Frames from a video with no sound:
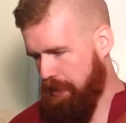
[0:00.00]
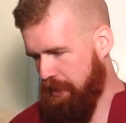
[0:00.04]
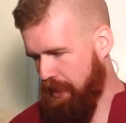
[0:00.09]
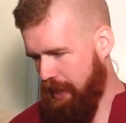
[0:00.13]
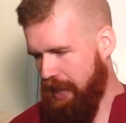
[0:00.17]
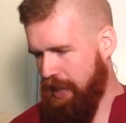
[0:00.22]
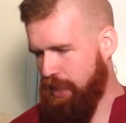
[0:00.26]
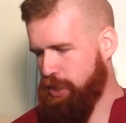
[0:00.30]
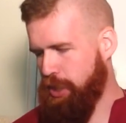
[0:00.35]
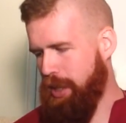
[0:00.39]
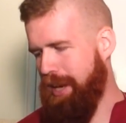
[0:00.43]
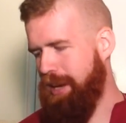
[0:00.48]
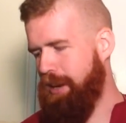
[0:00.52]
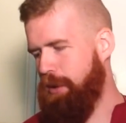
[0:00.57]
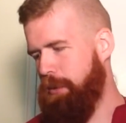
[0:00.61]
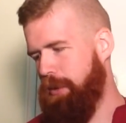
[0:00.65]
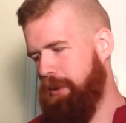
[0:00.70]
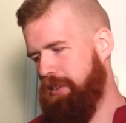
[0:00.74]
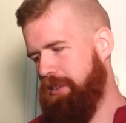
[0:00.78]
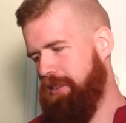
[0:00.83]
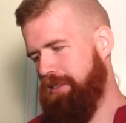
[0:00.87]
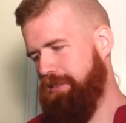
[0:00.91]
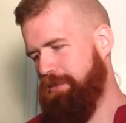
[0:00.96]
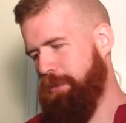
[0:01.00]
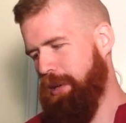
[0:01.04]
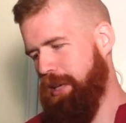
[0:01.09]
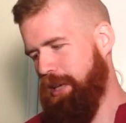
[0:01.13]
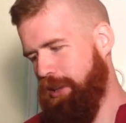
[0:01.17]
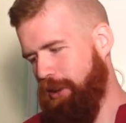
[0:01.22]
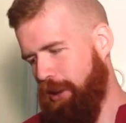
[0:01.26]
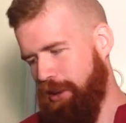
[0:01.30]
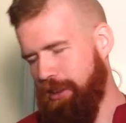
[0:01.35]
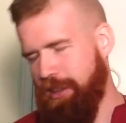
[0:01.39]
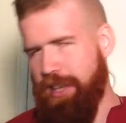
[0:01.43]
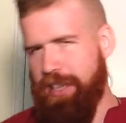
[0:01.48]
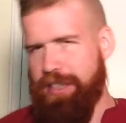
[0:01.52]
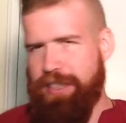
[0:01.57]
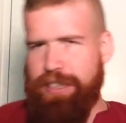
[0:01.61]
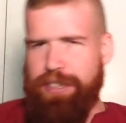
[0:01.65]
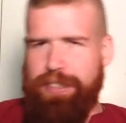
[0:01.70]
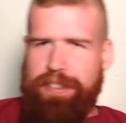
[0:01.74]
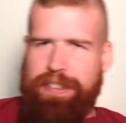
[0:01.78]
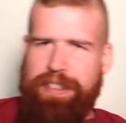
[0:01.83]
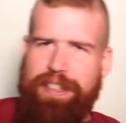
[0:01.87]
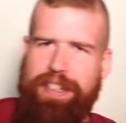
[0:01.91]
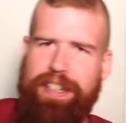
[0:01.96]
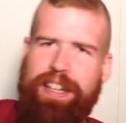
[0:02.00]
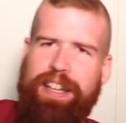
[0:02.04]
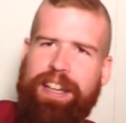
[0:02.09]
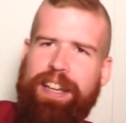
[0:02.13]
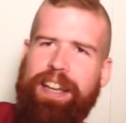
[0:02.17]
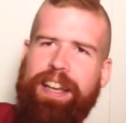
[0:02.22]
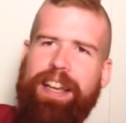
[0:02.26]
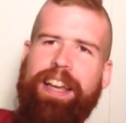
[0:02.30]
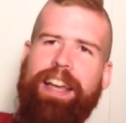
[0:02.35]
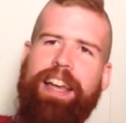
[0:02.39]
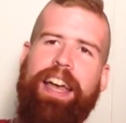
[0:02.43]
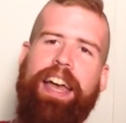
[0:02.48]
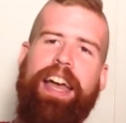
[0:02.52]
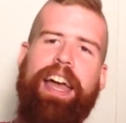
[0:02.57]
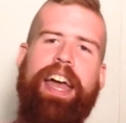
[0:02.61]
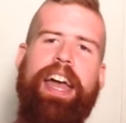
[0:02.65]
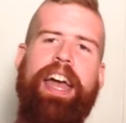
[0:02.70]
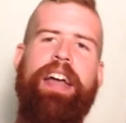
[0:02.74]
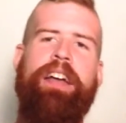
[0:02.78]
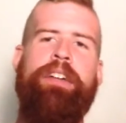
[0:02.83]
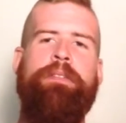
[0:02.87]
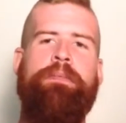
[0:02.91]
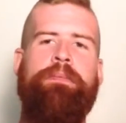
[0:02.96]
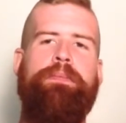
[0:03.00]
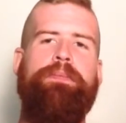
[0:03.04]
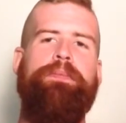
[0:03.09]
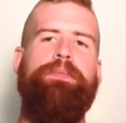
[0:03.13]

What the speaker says: then I tried it with my gauntlets, and